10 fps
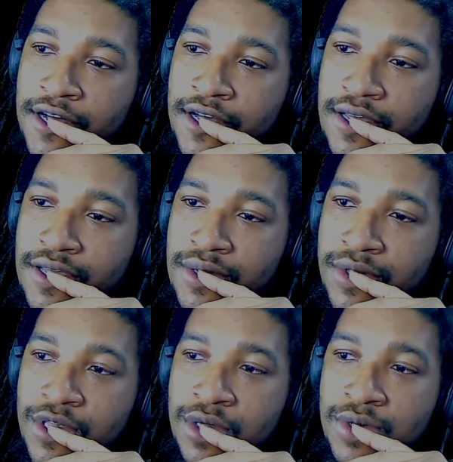You
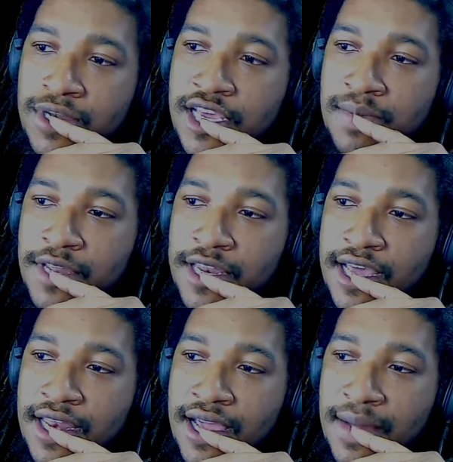too deep in
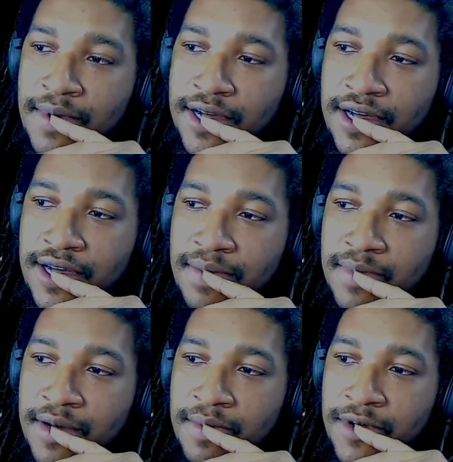that neighborhood,
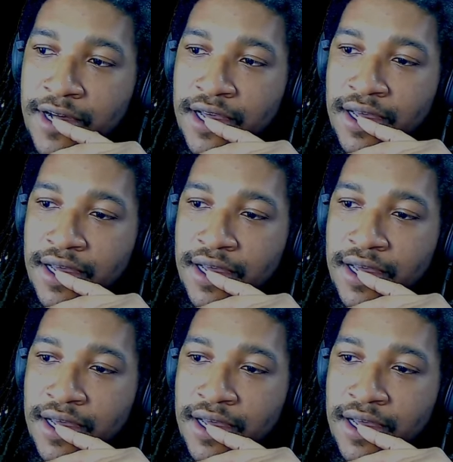my boy.